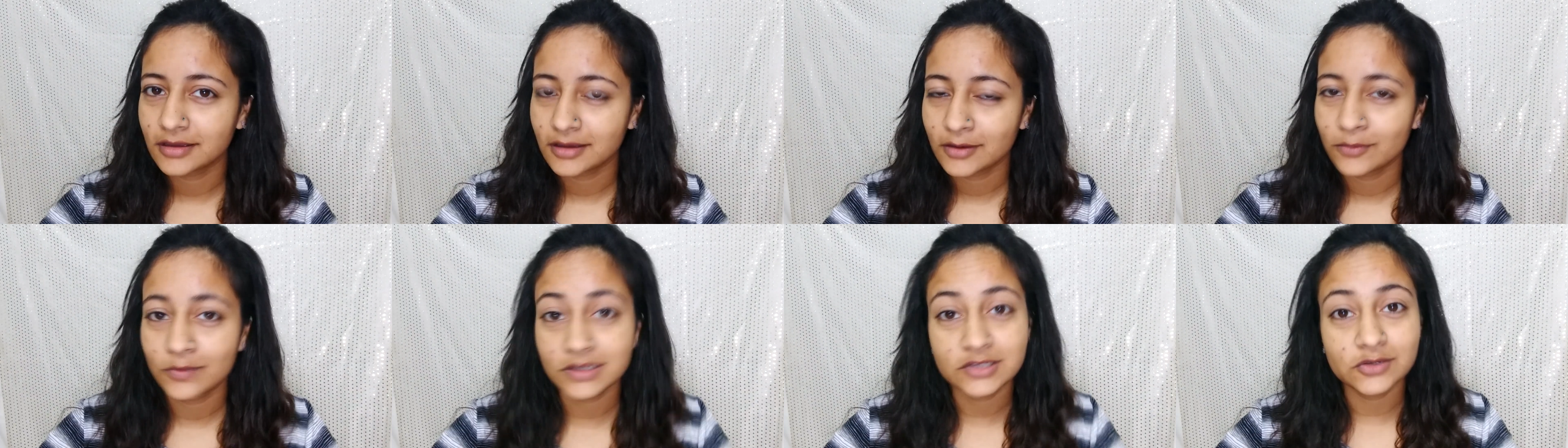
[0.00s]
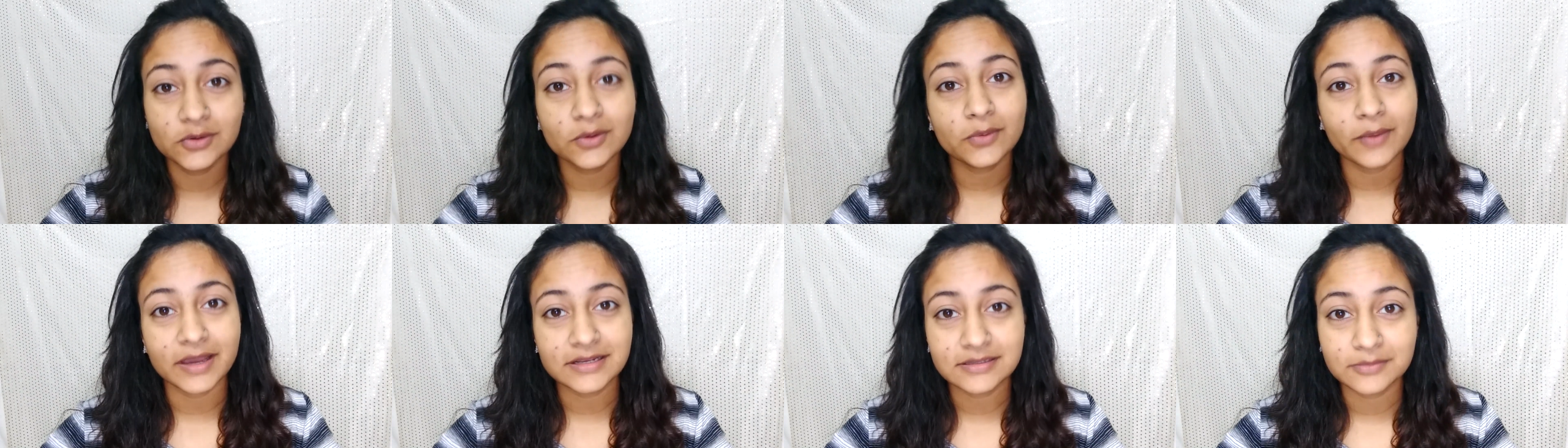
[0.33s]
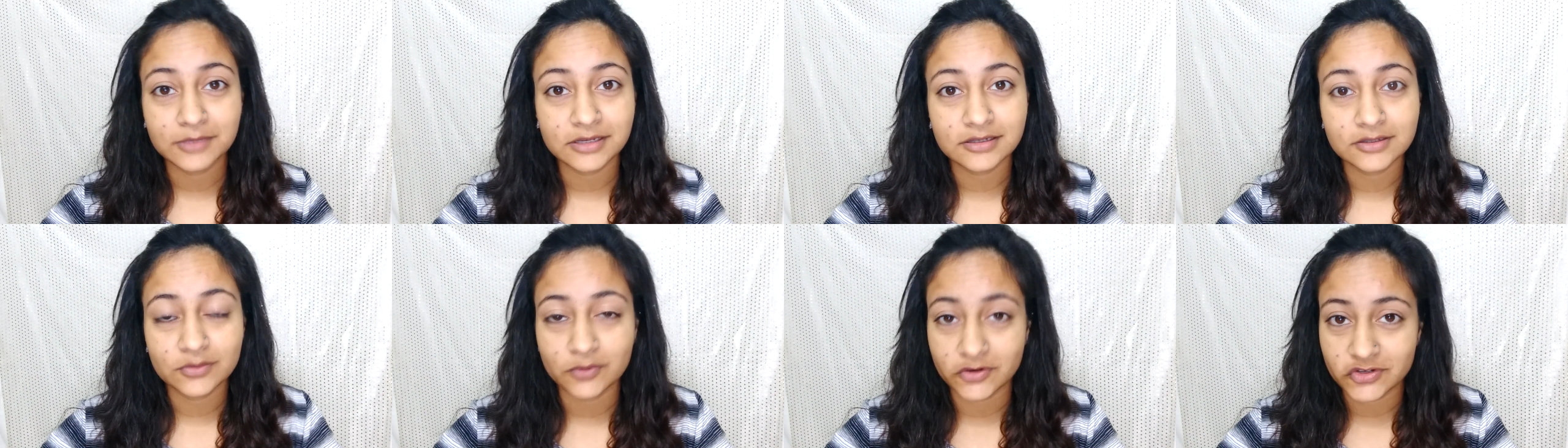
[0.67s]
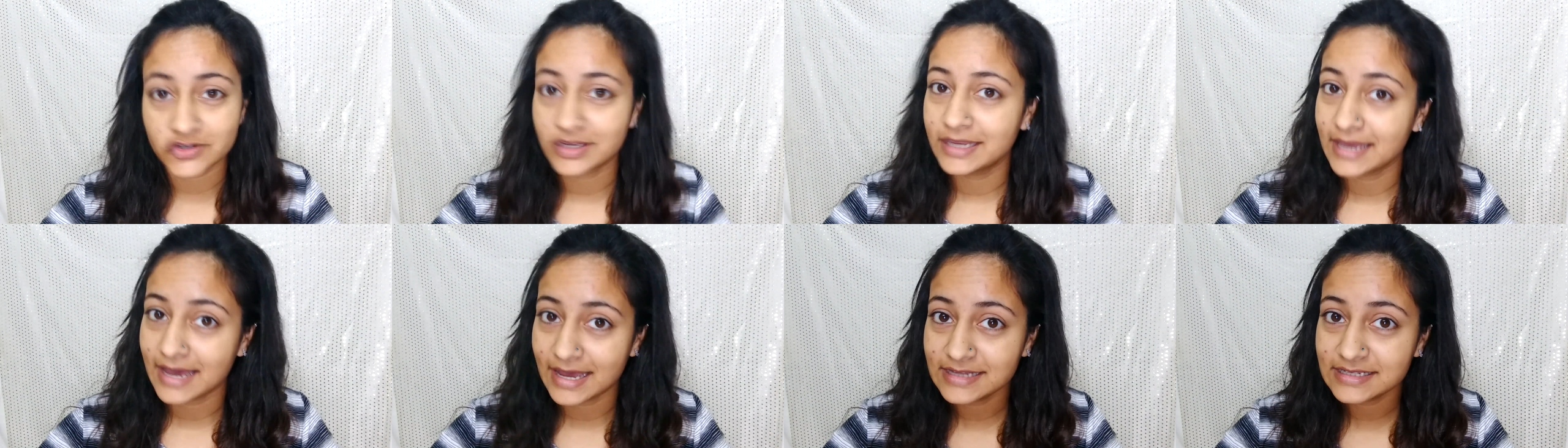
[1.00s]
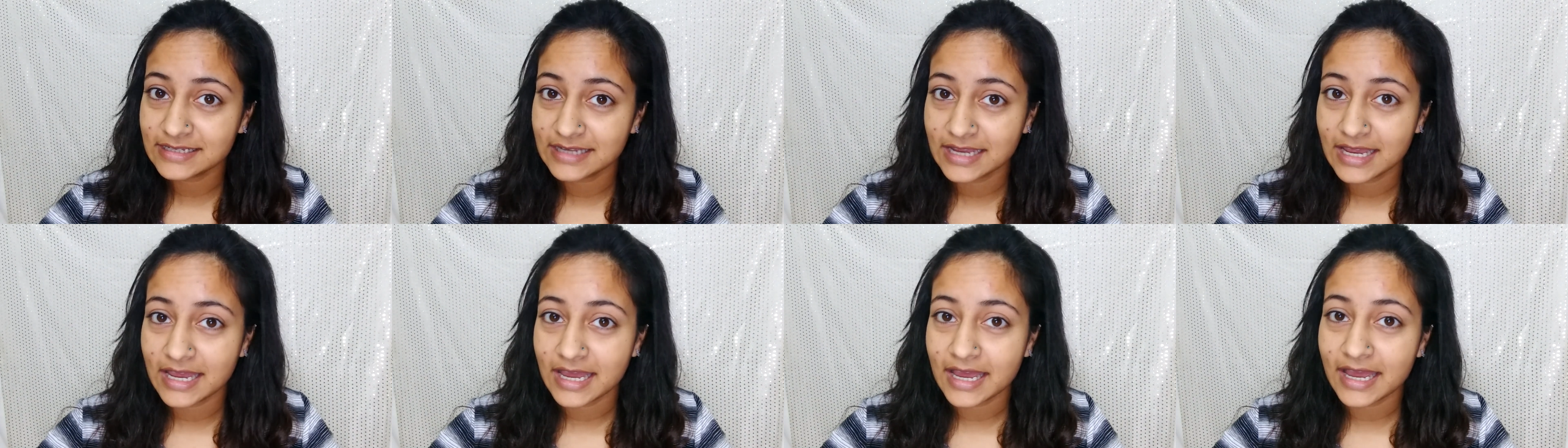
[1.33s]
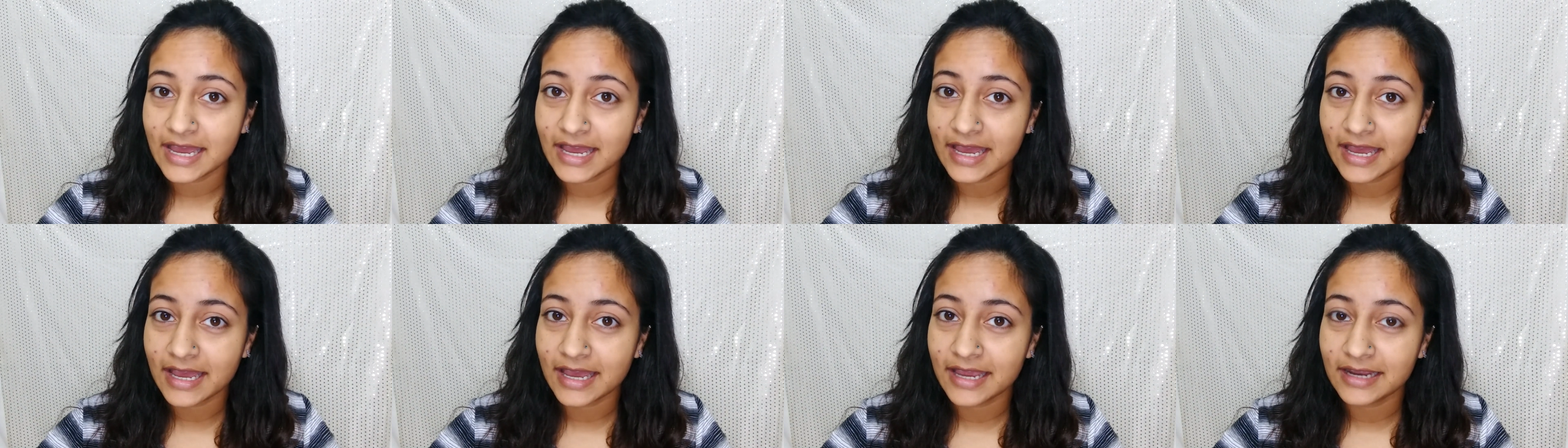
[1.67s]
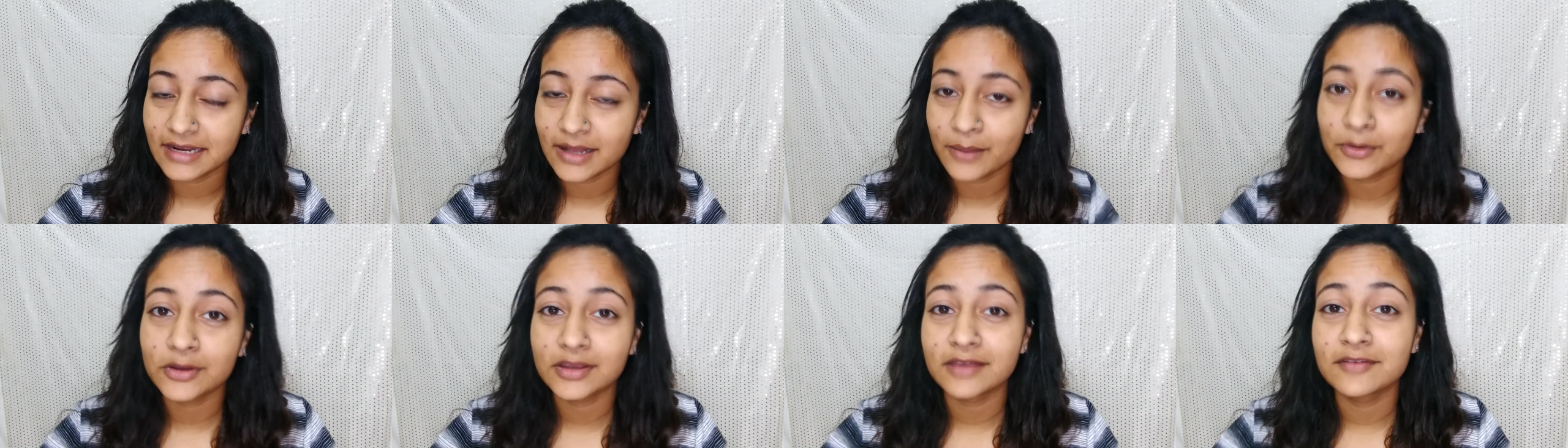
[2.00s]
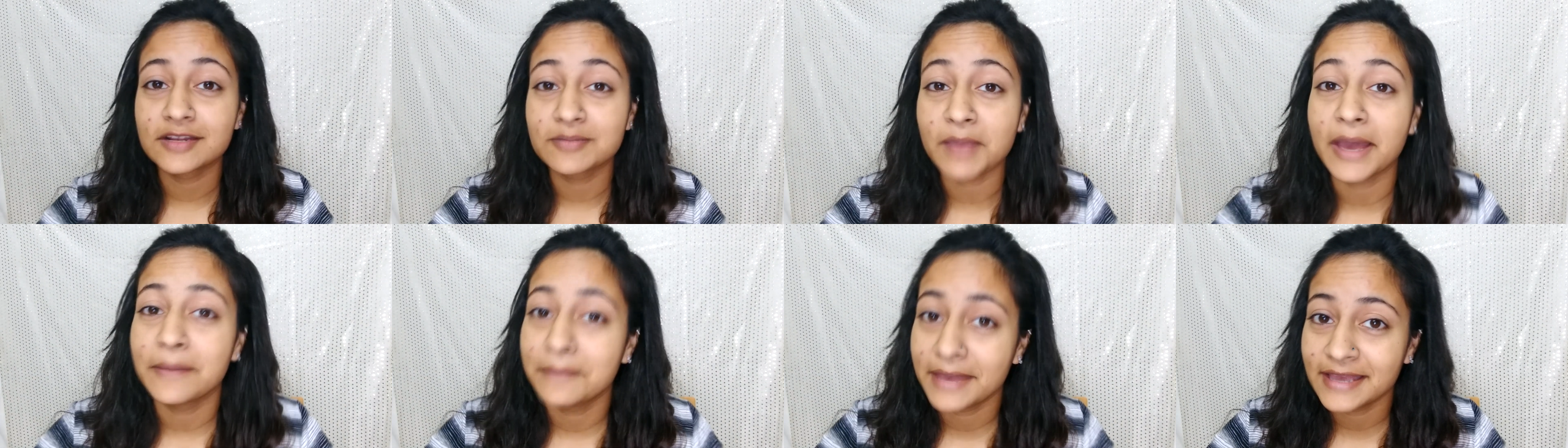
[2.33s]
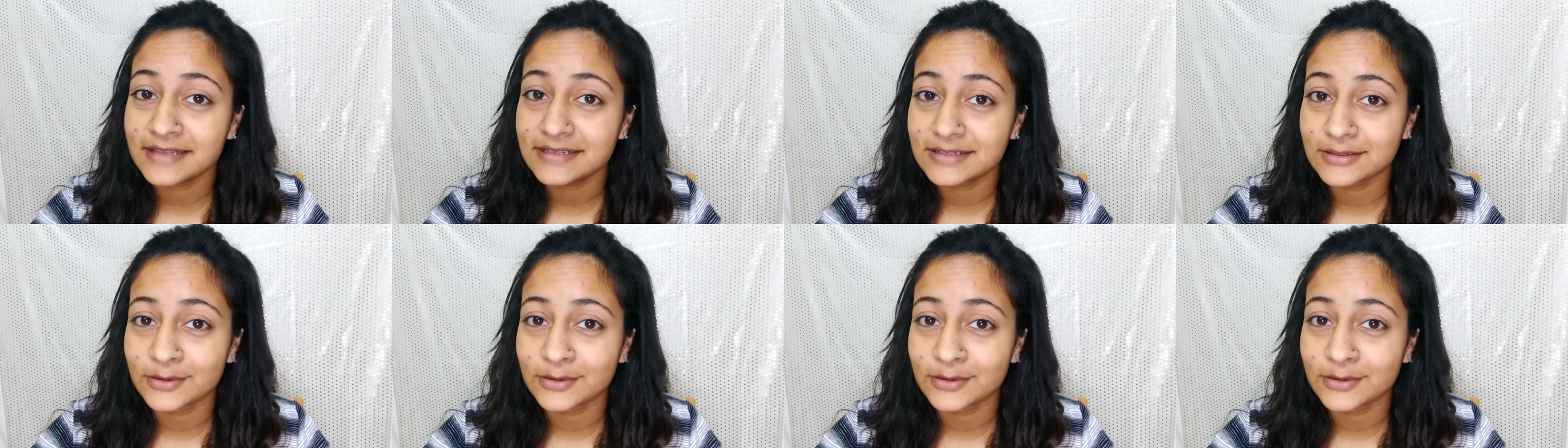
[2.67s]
which look quite similar to what she has. And I'm going to give it my best.